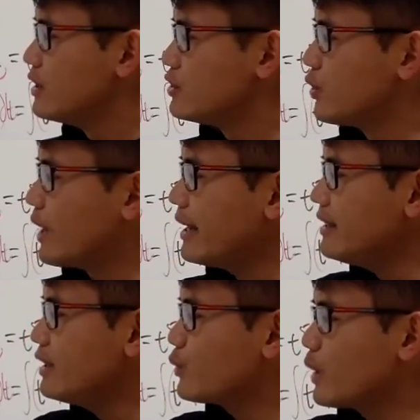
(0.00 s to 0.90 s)
Should I
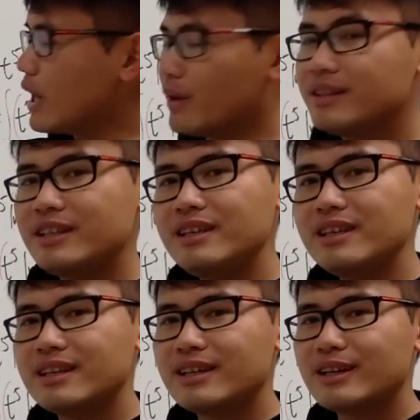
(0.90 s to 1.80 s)
integrate ln T?
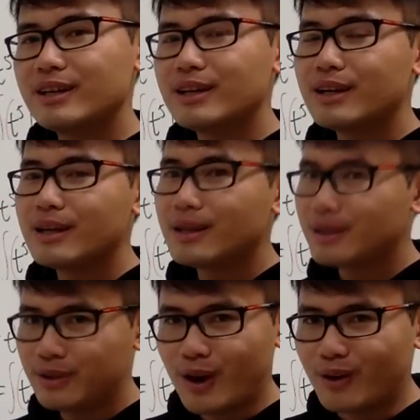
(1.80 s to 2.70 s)

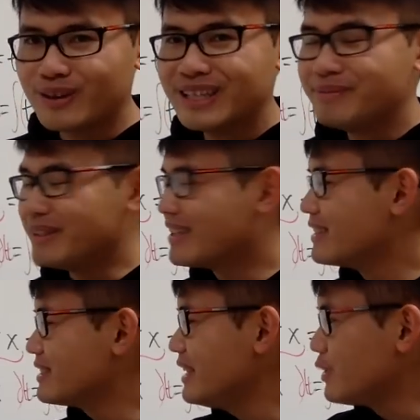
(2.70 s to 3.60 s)
No,
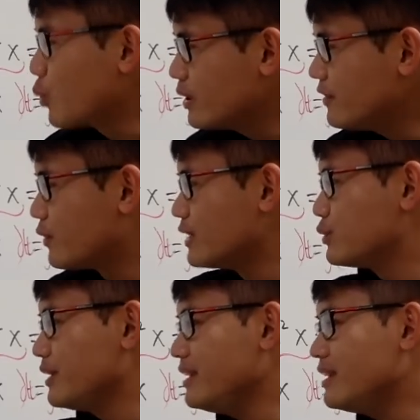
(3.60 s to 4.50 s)
because in order for us
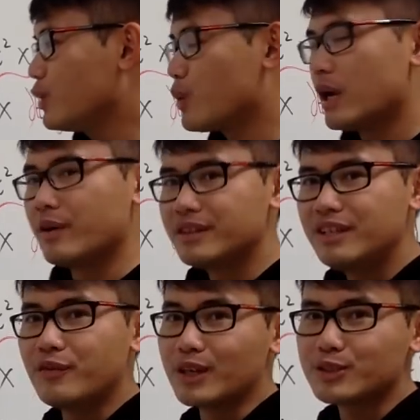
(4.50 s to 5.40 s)
to integrate ln
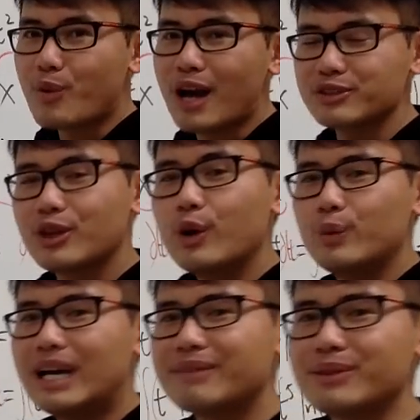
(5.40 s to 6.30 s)
T from scratch,
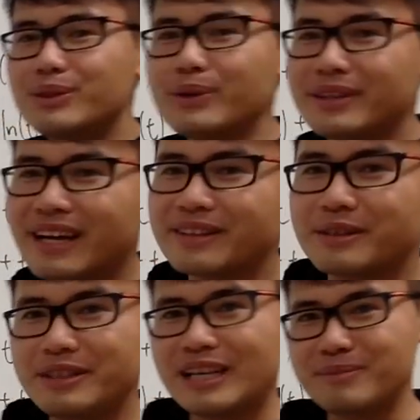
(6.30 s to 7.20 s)
we have to do another
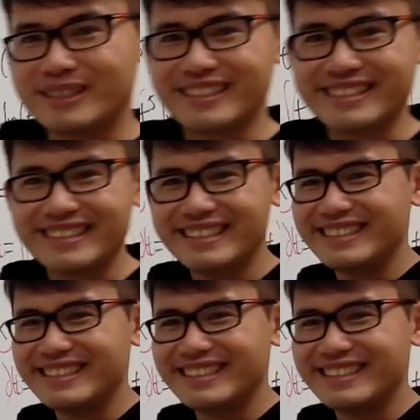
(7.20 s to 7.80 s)
DI method.